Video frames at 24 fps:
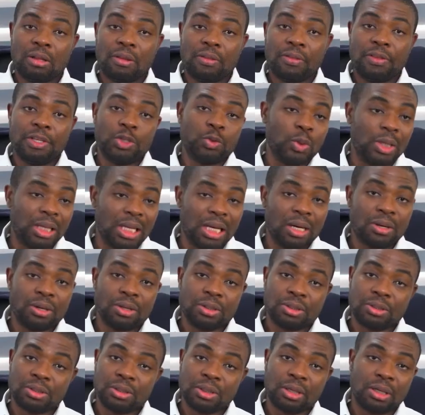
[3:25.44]
This will allow
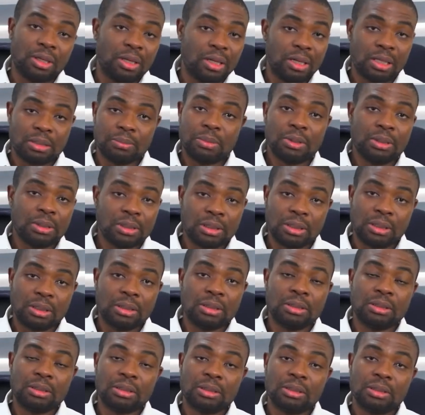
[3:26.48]
us to connect more
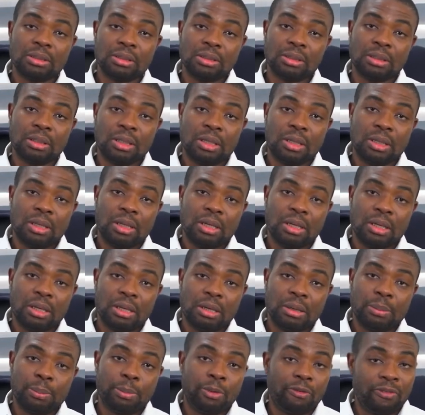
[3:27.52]
cities,
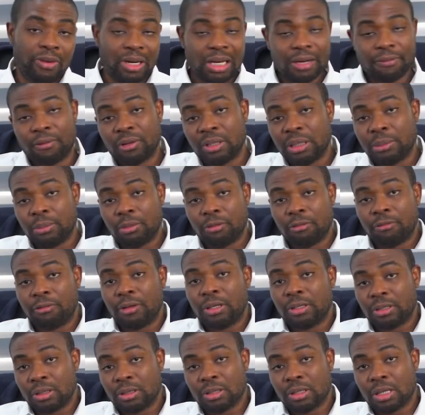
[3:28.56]
provide affordable
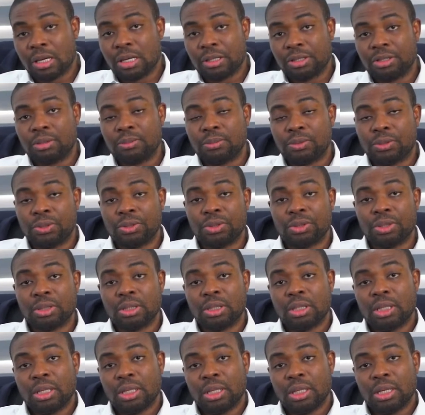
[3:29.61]
fares to customers,
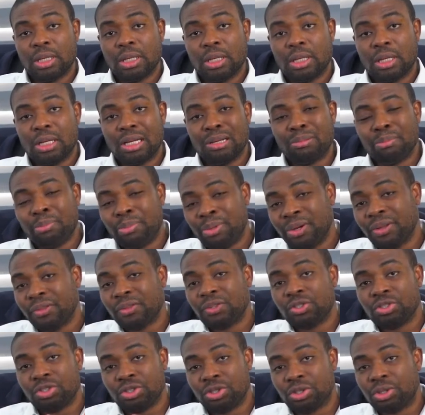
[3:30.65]
and bring
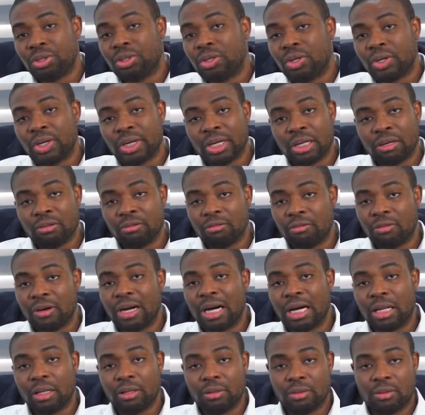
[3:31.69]
the joy and
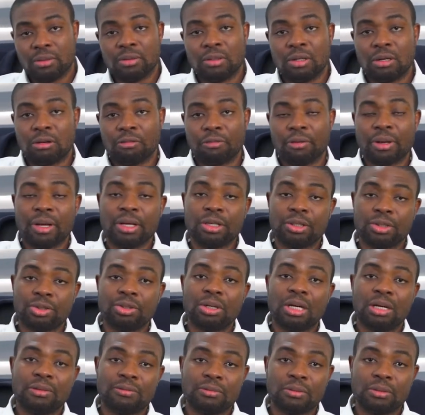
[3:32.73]
value of air
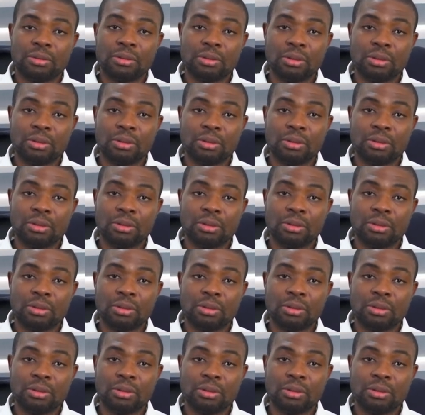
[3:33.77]
travel